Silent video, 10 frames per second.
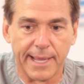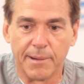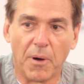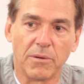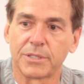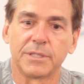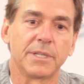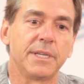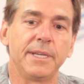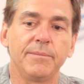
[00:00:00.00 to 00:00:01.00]
And most of
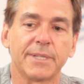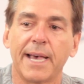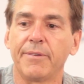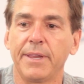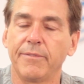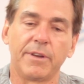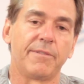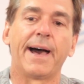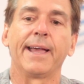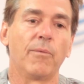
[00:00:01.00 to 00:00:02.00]
the teams haven't even
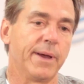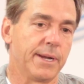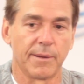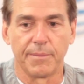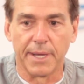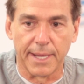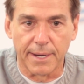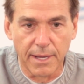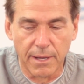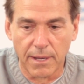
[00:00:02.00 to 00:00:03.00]
evaluated them yet,
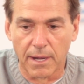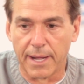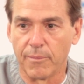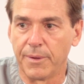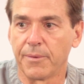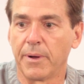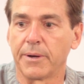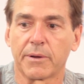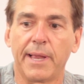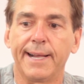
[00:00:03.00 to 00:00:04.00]
right? When they're
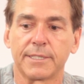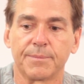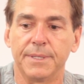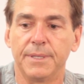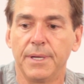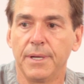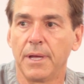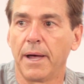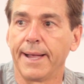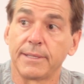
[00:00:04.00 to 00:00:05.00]
underclassmen,
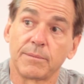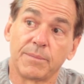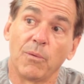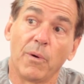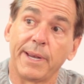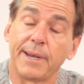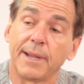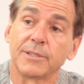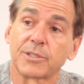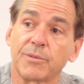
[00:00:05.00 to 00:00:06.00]
right? But what it
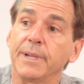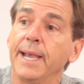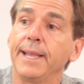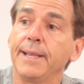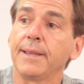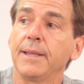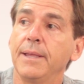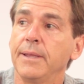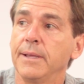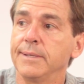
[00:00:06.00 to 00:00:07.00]
does create
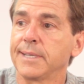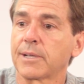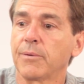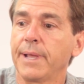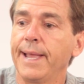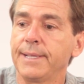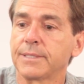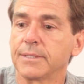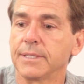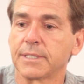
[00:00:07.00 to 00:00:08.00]
is it
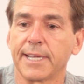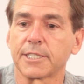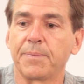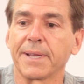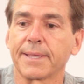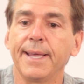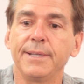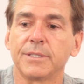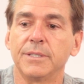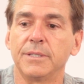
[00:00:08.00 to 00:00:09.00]
creates this
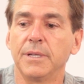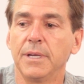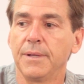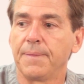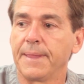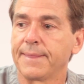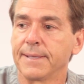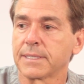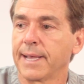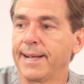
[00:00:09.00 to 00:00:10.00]
expectation that
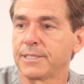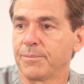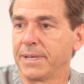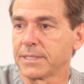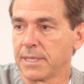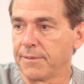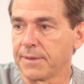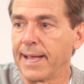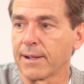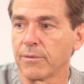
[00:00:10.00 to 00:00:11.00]
this guy's the best left
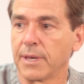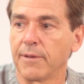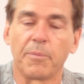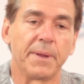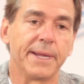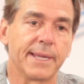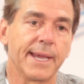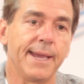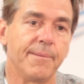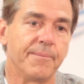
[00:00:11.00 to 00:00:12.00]
tackle that ever played a
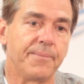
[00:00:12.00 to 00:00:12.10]
game.